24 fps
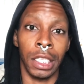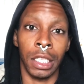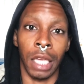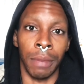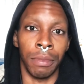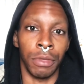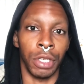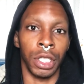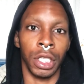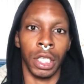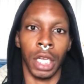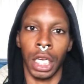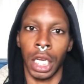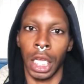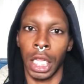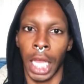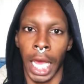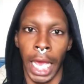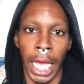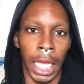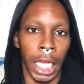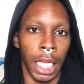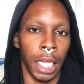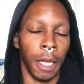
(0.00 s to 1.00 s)
I'm just gonna
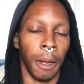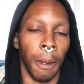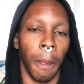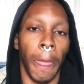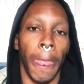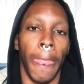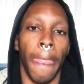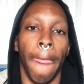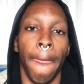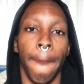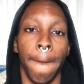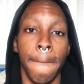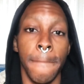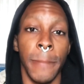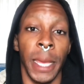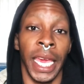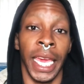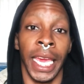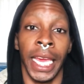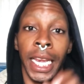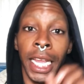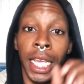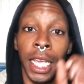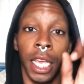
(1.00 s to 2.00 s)
like
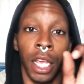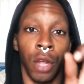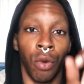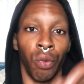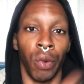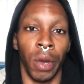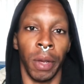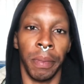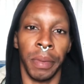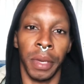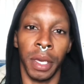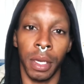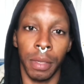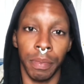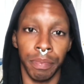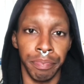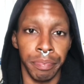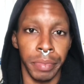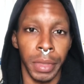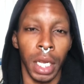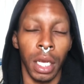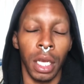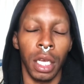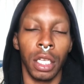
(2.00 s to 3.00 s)
hit it and rip it.
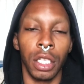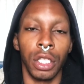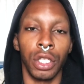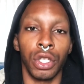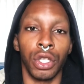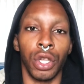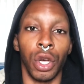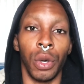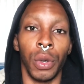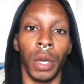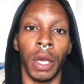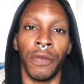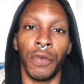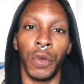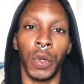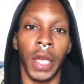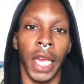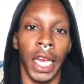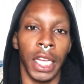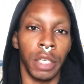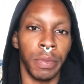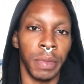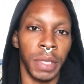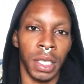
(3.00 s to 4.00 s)
So if you
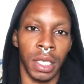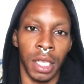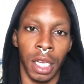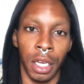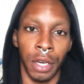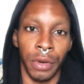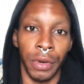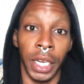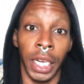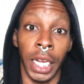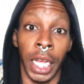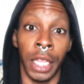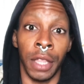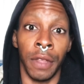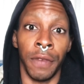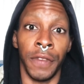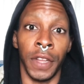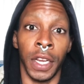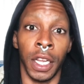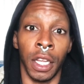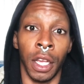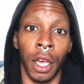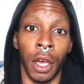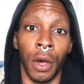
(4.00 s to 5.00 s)
catch me stuttering in the
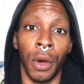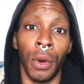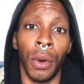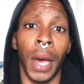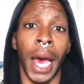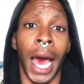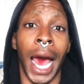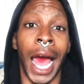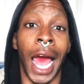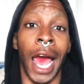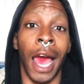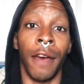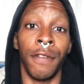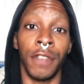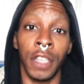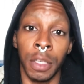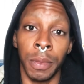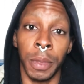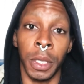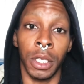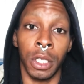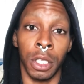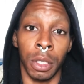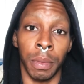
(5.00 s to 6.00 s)
video, I have a
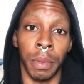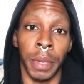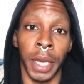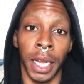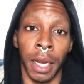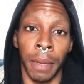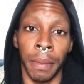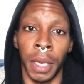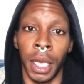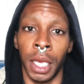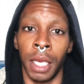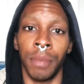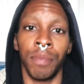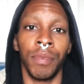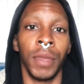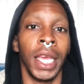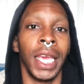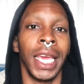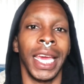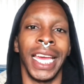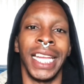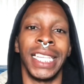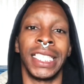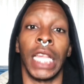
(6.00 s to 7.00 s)
speech impediment.
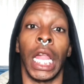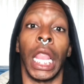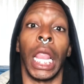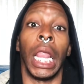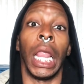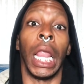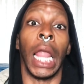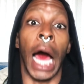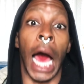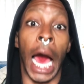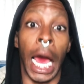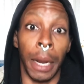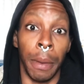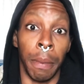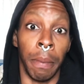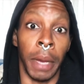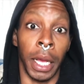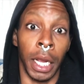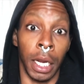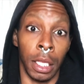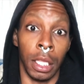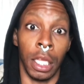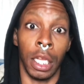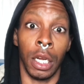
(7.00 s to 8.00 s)
It's a lot
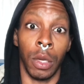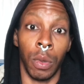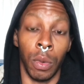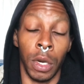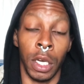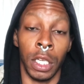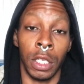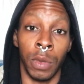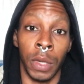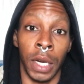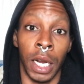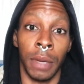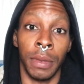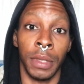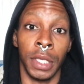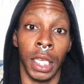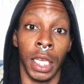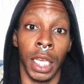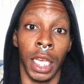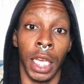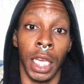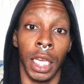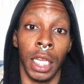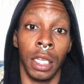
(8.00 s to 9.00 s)
better than it was when I was a
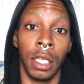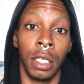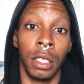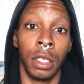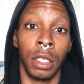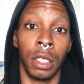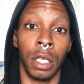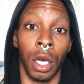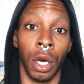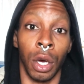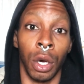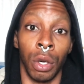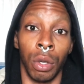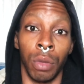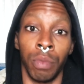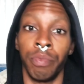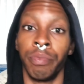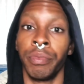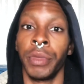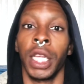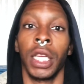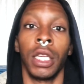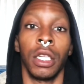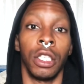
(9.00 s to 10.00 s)
kid. So
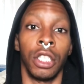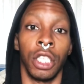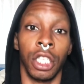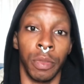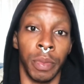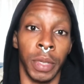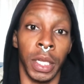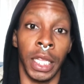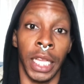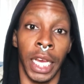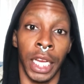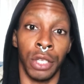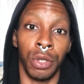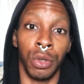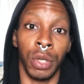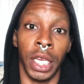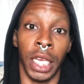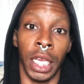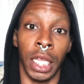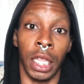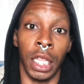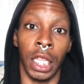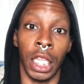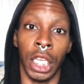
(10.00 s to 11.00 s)
just be glad you're
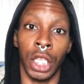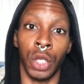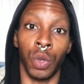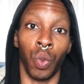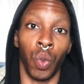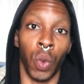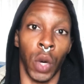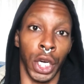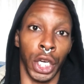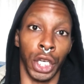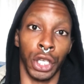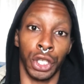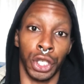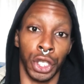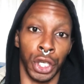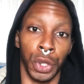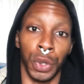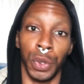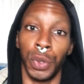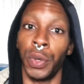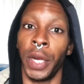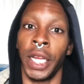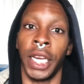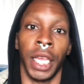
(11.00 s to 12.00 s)
getting these one or
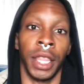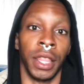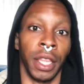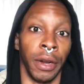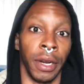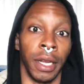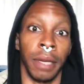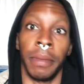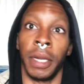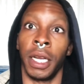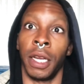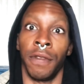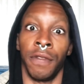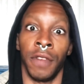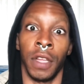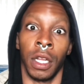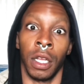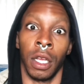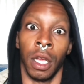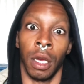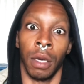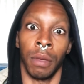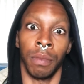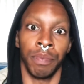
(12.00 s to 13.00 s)
two in a 30 minute
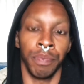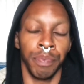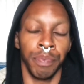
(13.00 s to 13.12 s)
video.